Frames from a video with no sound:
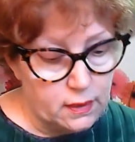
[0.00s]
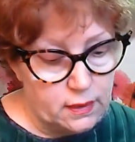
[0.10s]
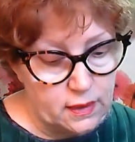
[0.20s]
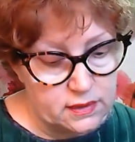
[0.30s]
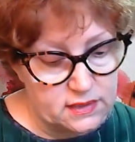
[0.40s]

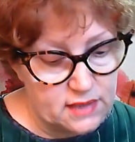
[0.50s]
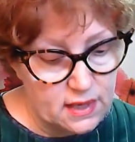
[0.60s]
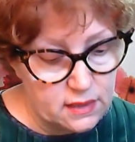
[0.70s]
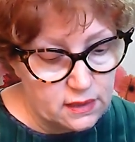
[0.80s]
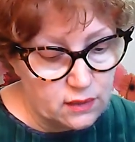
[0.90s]
Now,
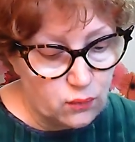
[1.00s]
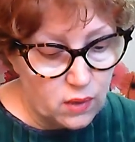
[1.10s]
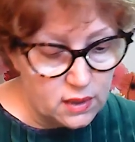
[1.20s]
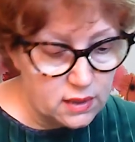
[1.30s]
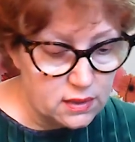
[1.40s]
standing in
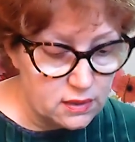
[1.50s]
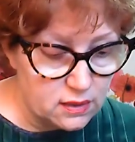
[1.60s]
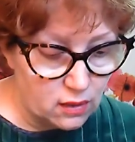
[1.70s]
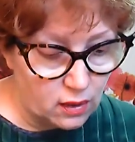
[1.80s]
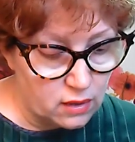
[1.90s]
one end of the
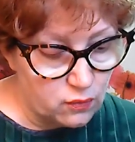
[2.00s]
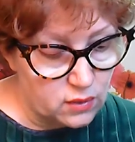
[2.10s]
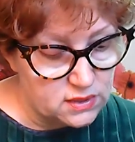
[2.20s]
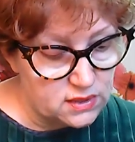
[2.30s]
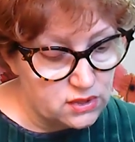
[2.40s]
yard
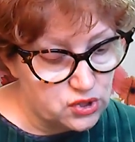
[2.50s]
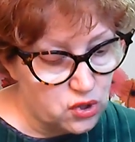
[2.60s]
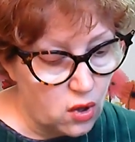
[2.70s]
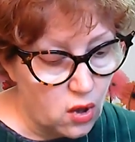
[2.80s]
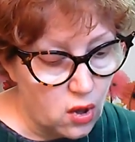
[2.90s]
was a
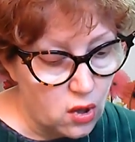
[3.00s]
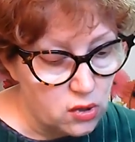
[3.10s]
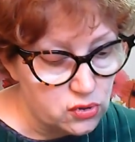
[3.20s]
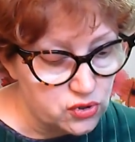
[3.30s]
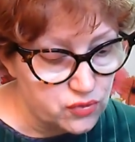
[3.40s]

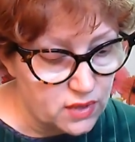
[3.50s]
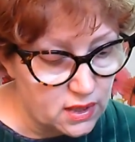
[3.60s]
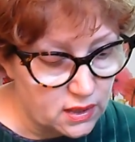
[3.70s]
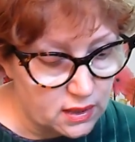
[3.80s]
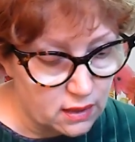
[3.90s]
tall tree,